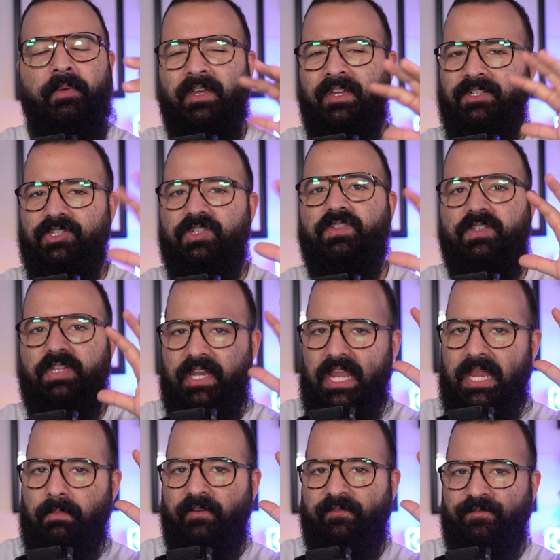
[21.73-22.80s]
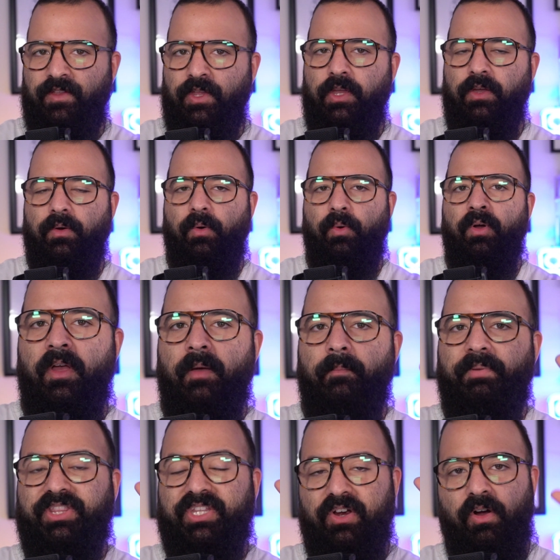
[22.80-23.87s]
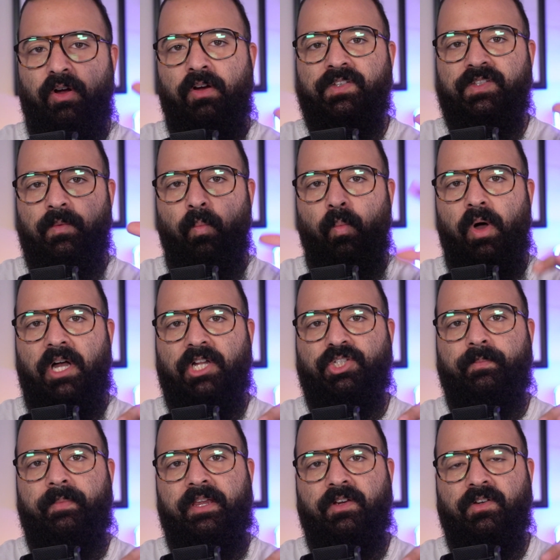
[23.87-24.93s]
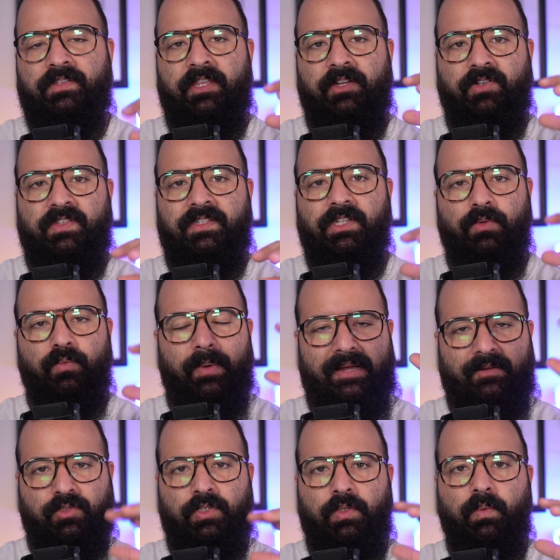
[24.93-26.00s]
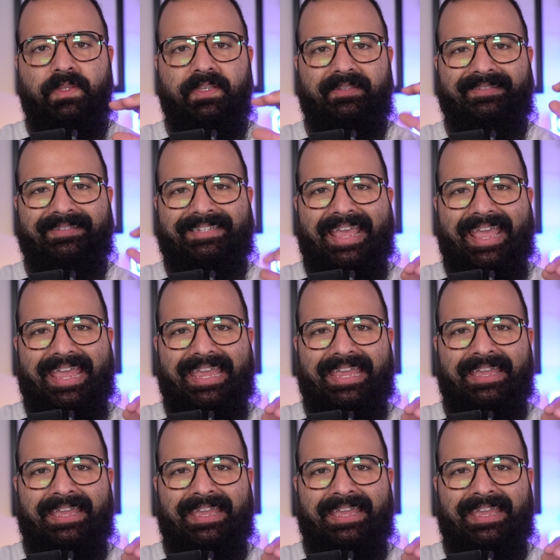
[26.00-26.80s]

just to name a few. But there are some watchmakers that are still around to this day